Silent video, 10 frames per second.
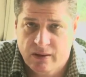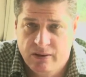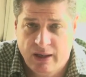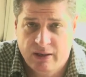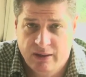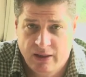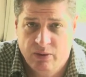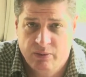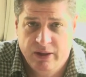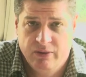that they
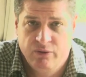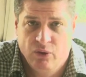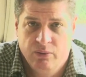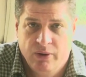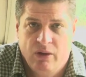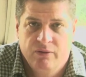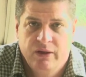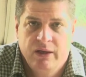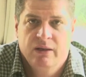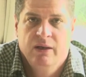will be informed of
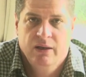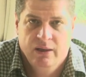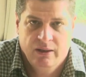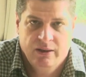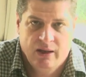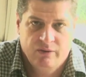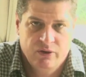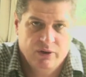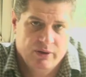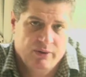that and they have
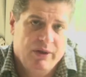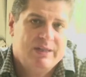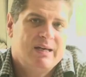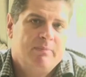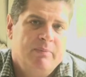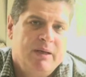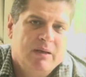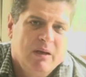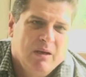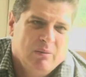to resubmit,
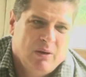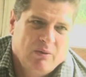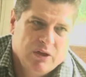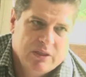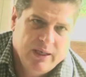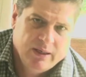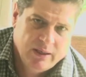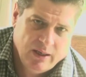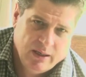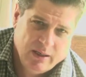but obviously at
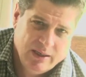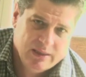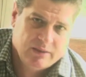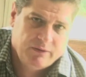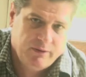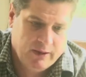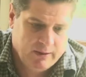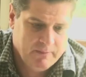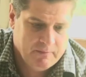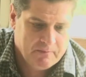a lesser fee.